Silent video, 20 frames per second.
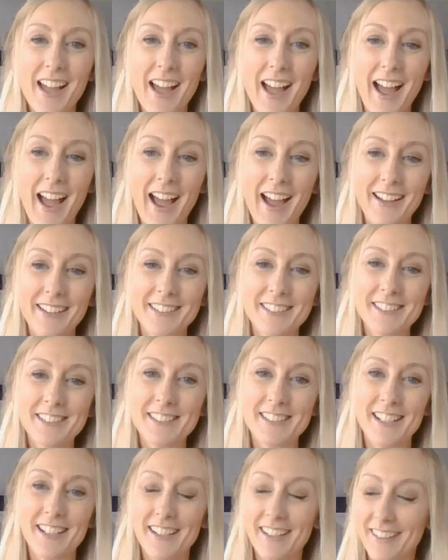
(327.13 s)

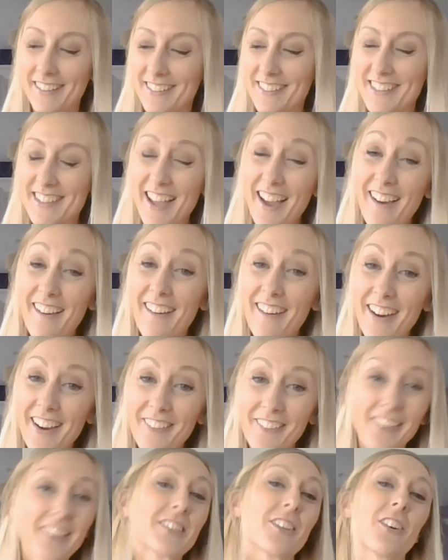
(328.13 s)
And
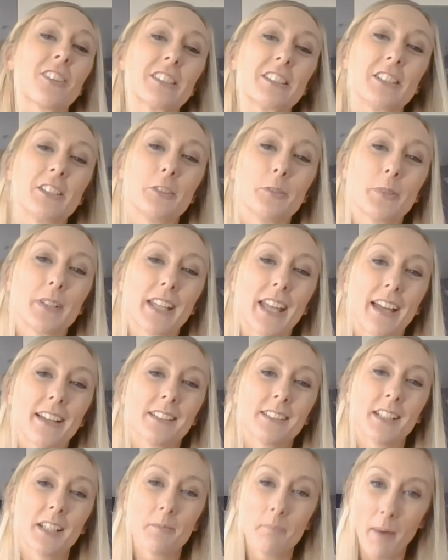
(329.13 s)
I will talk to you
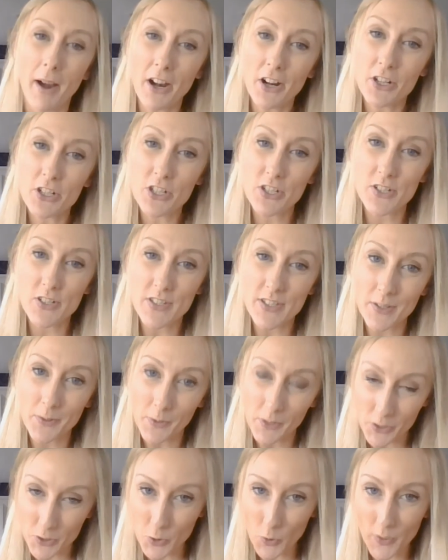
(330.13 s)
again in March.
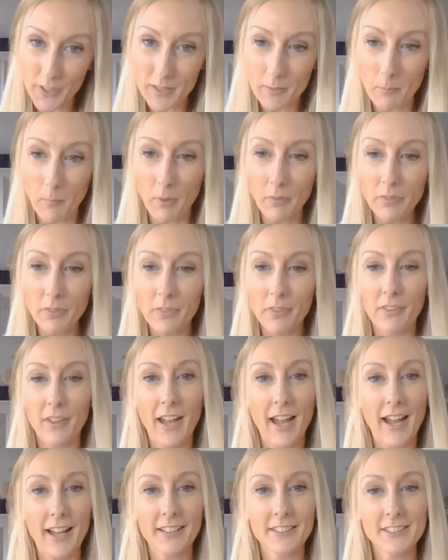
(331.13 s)
So enjoy the month
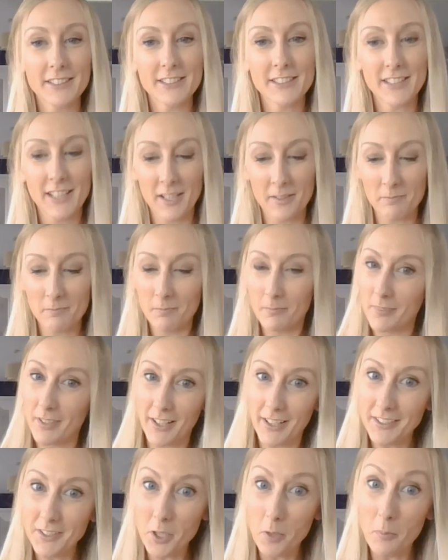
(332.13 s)
and
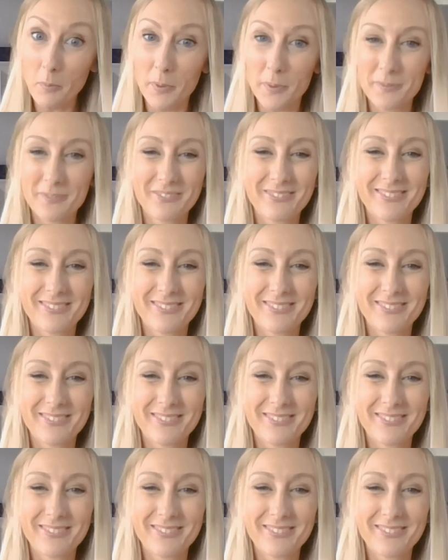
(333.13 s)
lighten up.